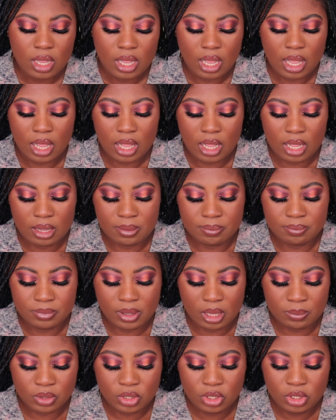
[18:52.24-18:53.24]
I'm
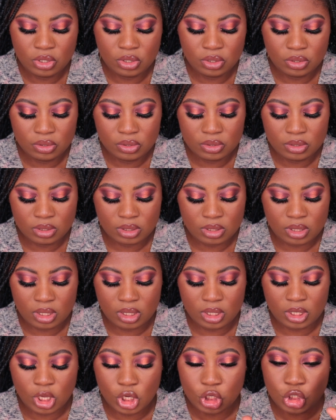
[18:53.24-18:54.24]
gonna use
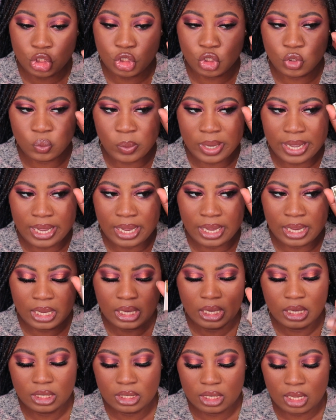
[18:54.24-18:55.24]
the
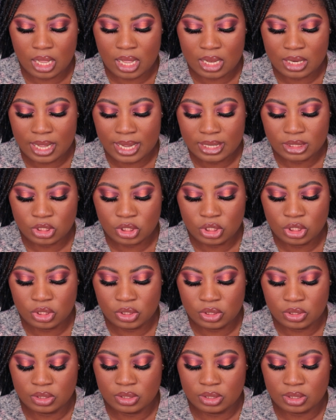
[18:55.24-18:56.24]
Jouer. I like to
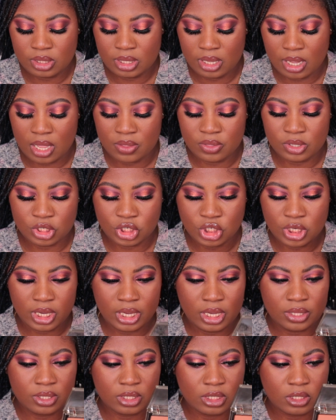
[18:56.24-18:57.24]
use the other
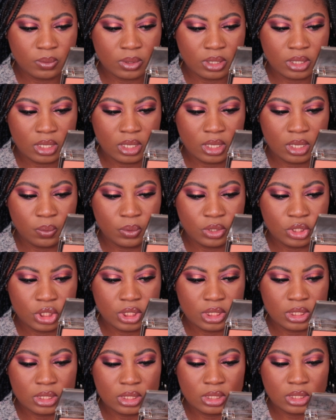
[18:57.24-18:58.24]
shade, this one here, which
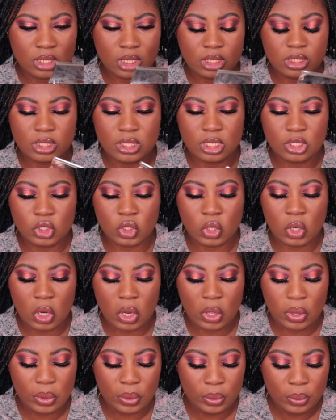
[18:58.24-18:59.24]
is Sun
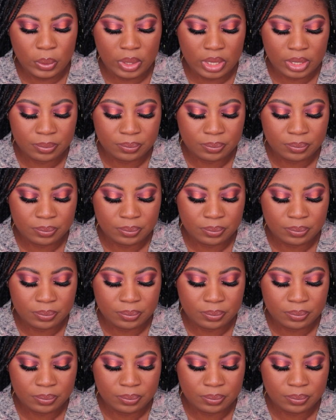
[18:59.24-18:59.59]
Glow.